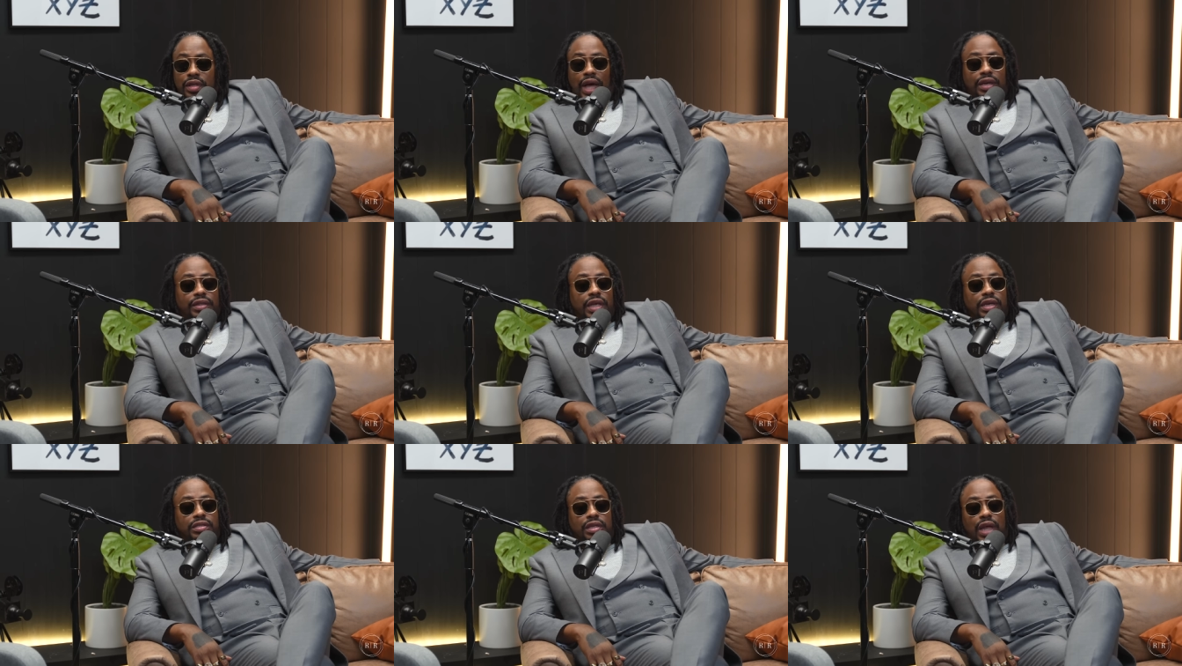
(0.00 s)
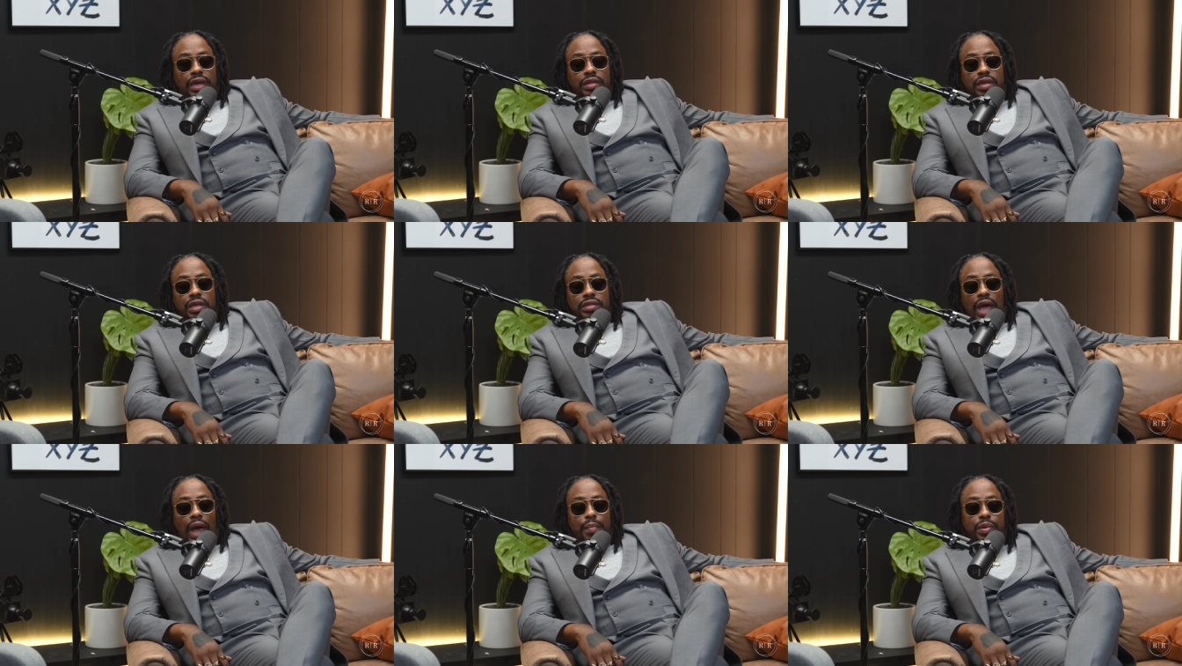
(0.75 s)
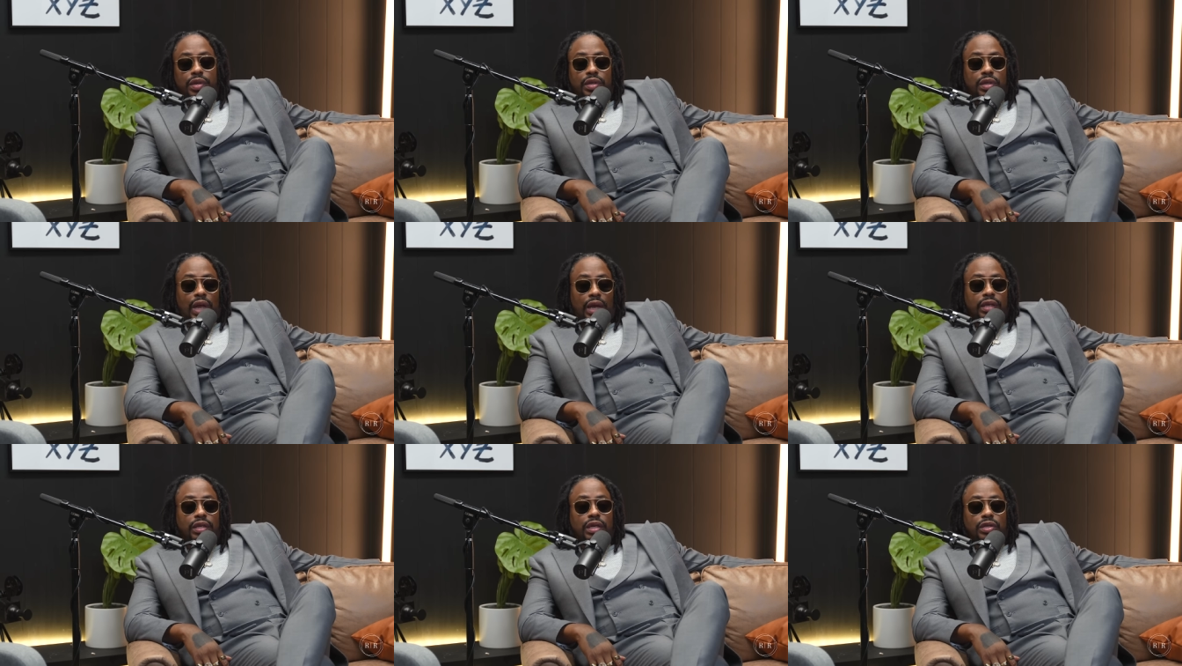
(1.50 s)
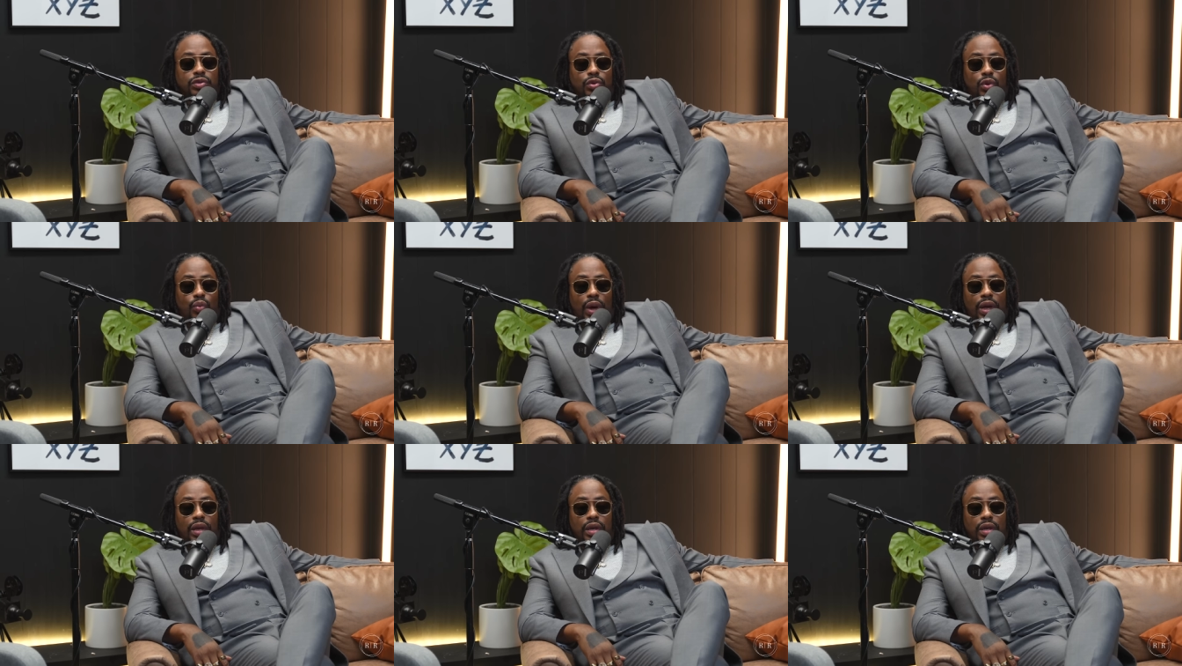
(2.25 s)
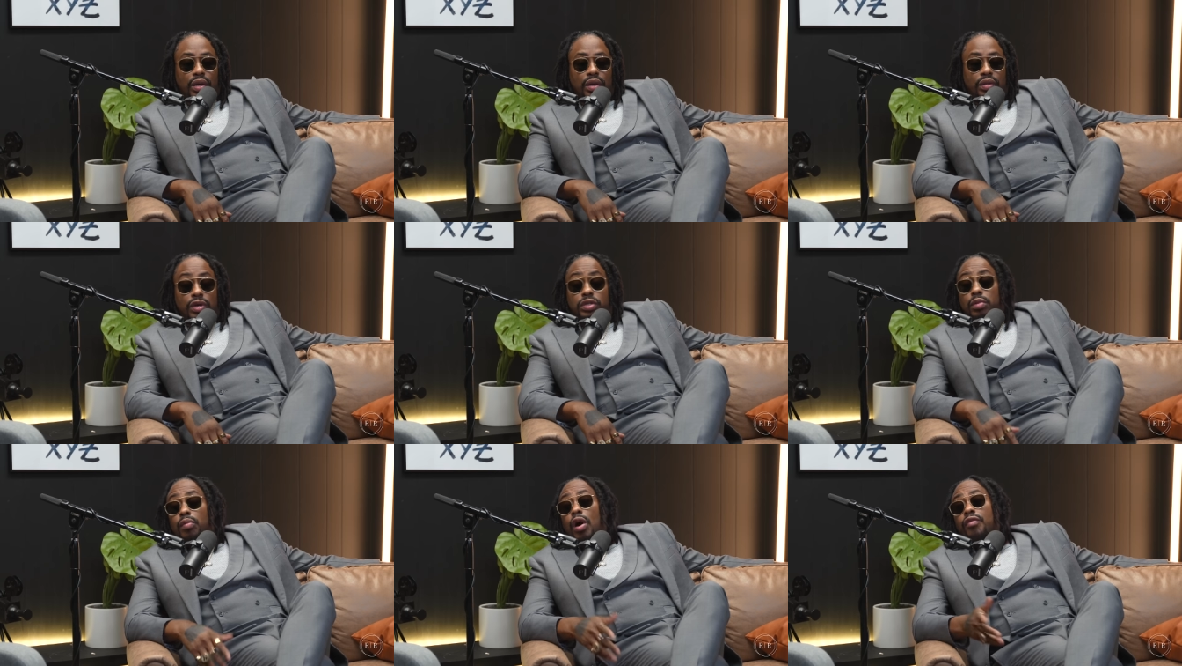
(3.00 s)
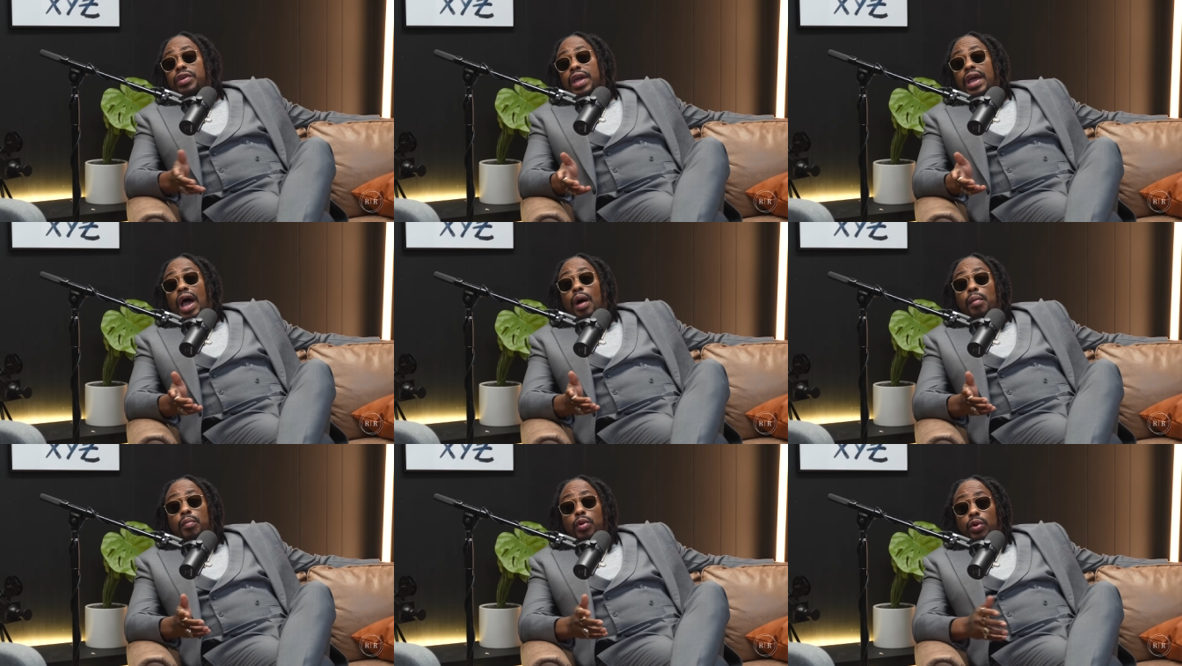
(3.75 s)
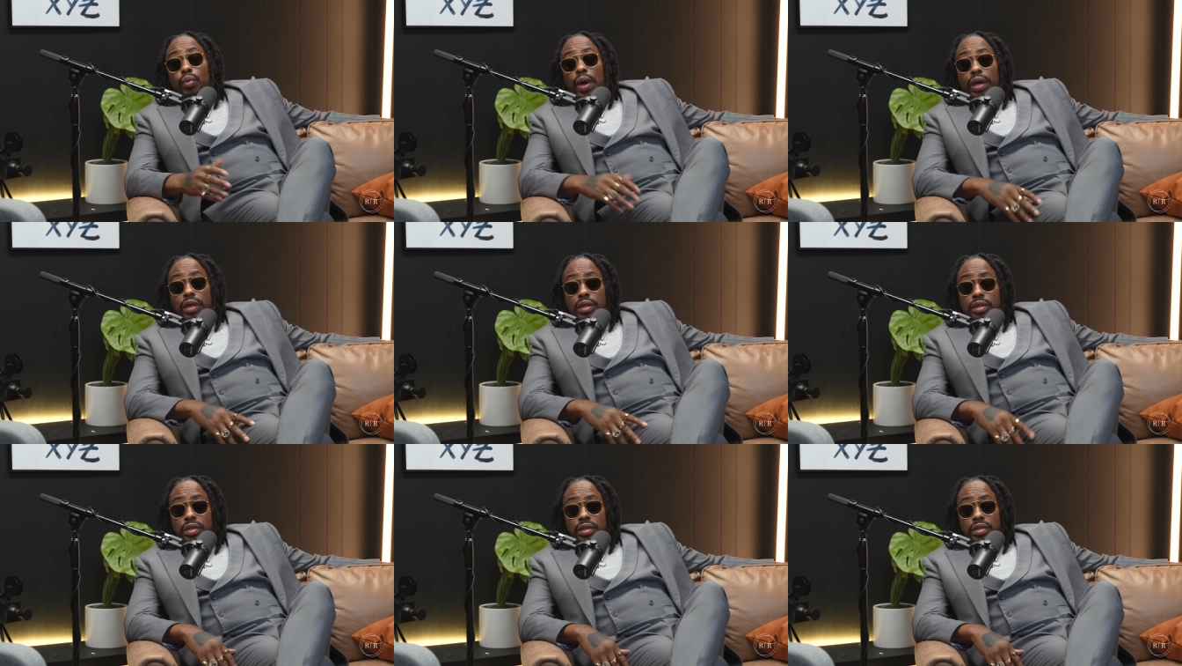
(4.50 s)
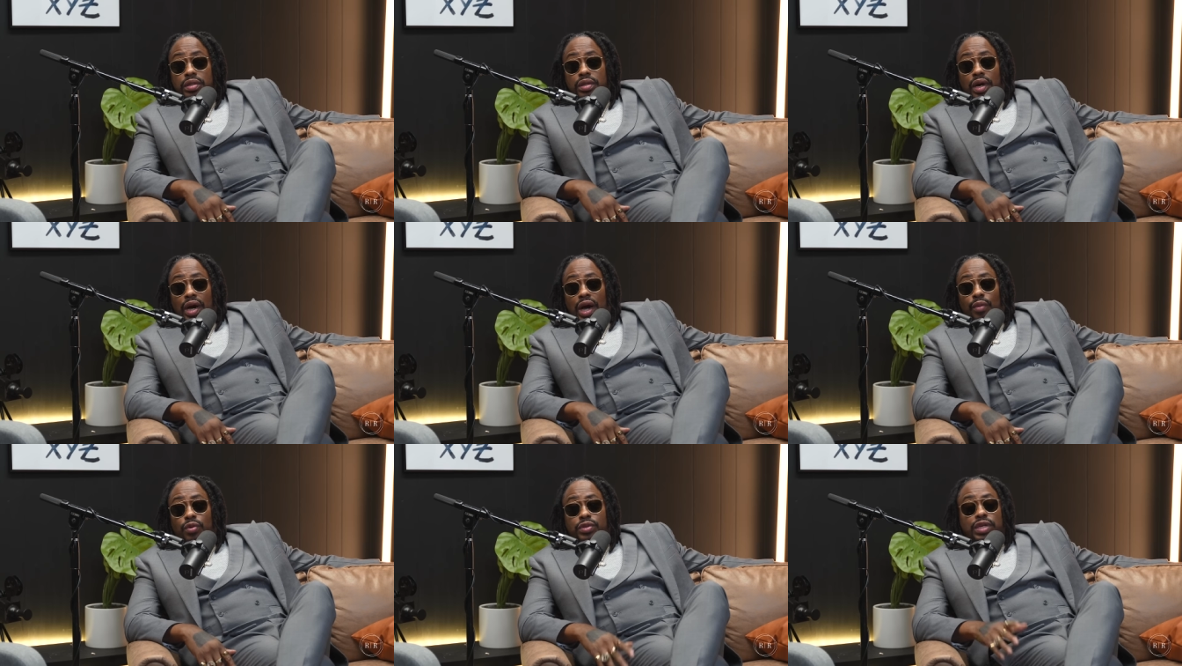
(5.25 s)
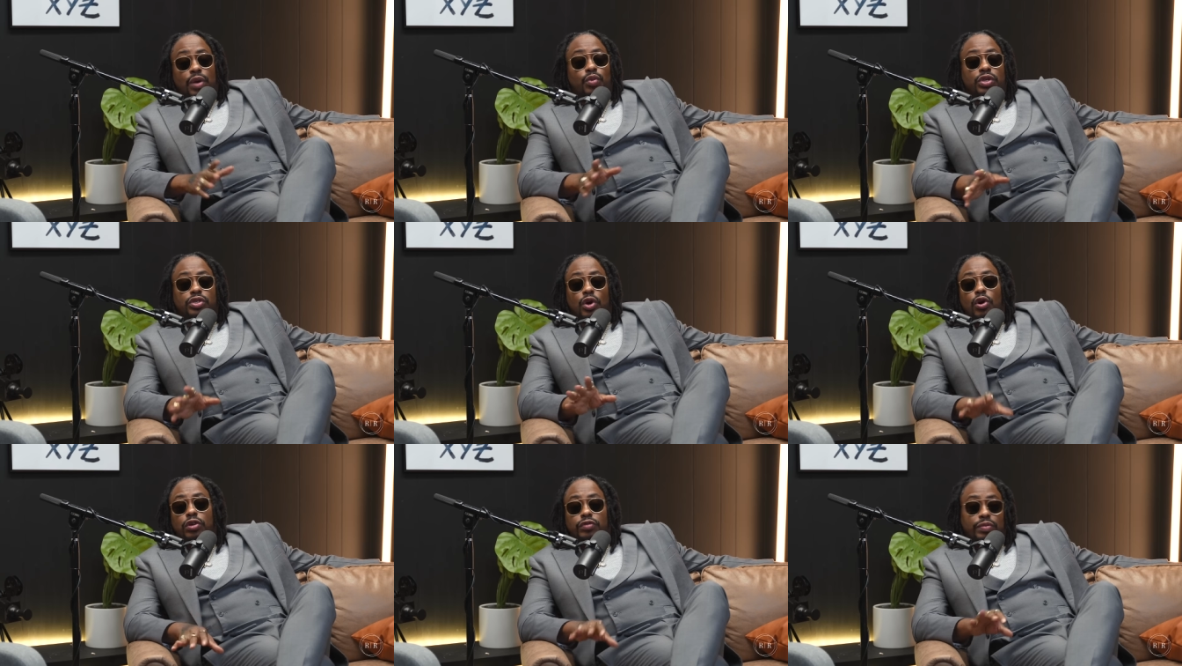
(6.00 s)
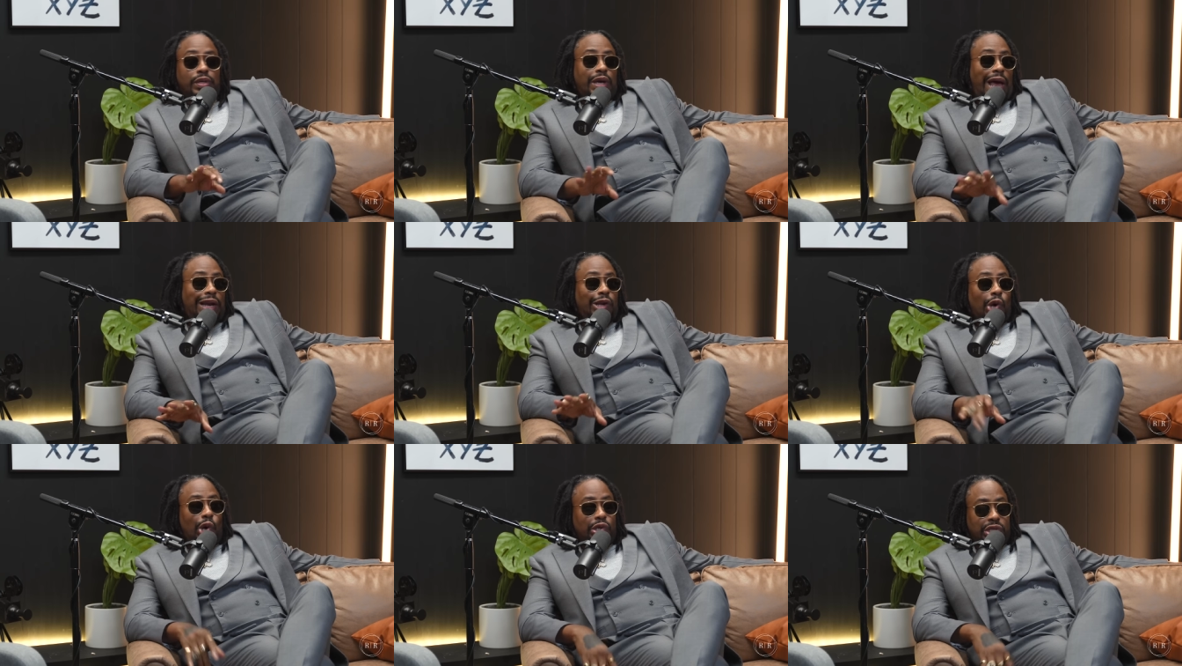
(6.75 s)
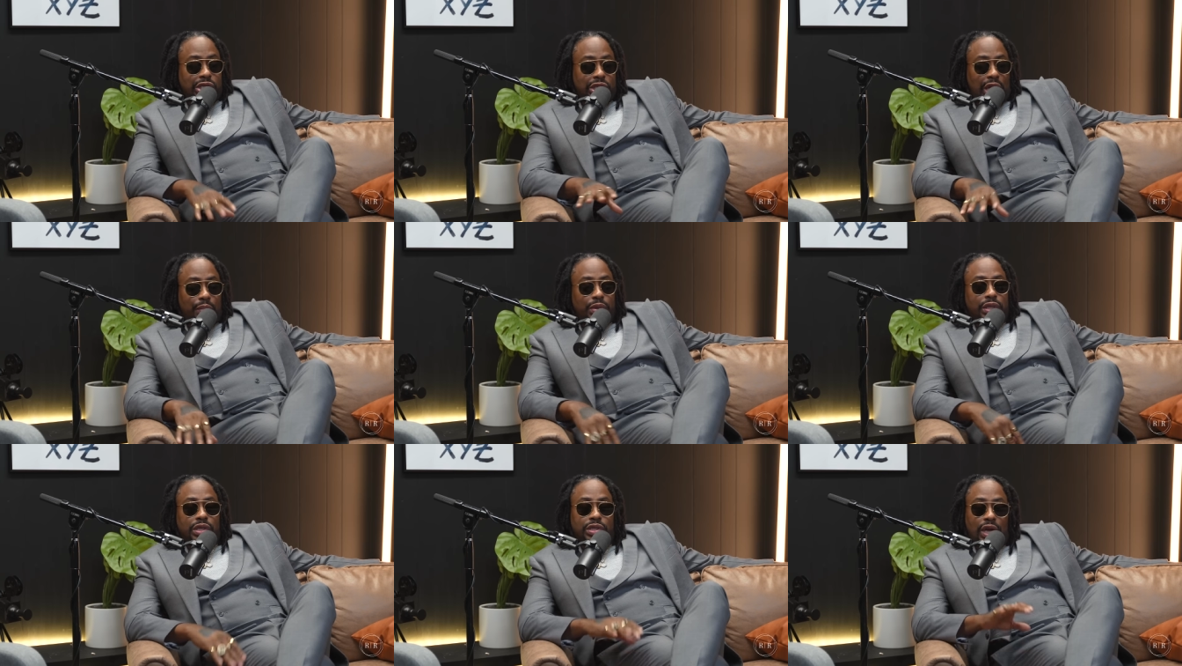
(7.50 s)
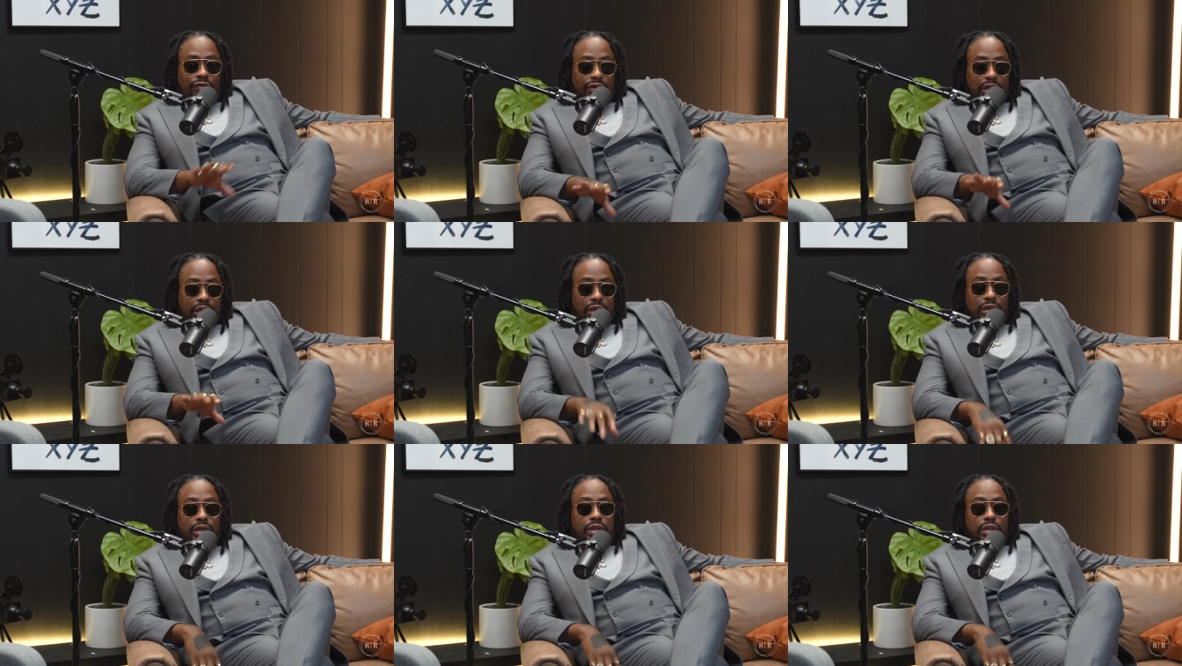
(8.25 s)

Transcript: A lot of things happening. A lot of things on the way. There's a Marvin Gaye album on the way. I won't say which songs from the catalog just yet, but there's definitely a...